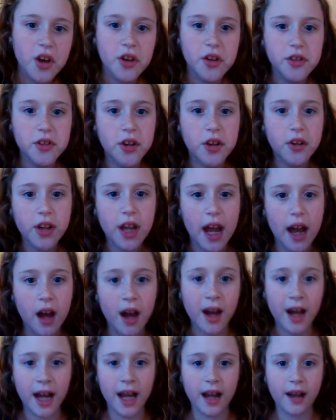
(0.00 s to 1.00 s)
So yeah,
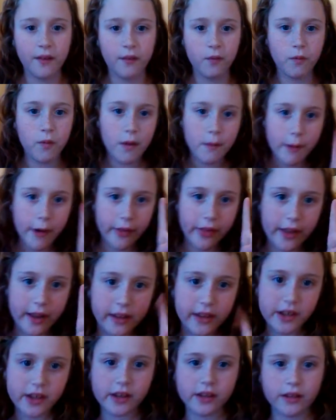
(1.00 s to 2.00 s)
I have one more
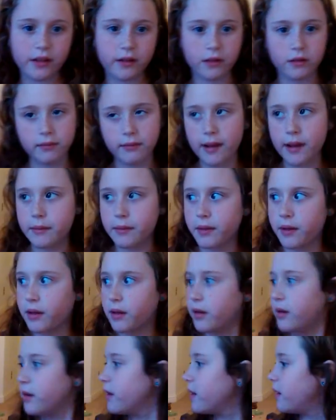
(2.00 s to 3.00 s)
thing to, maybe,
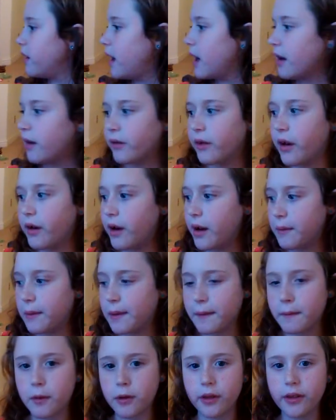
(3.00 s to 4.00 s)
I don't know how
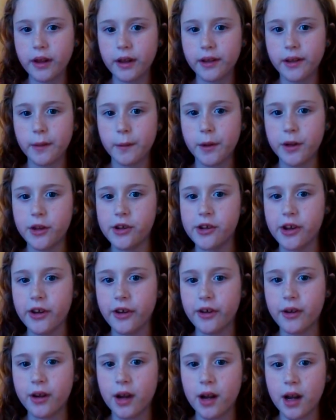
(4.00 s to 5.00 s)
many more things I could show
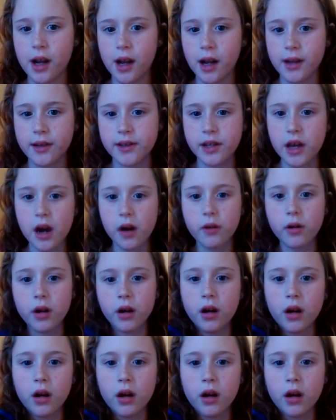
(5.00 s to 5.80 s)
you. So,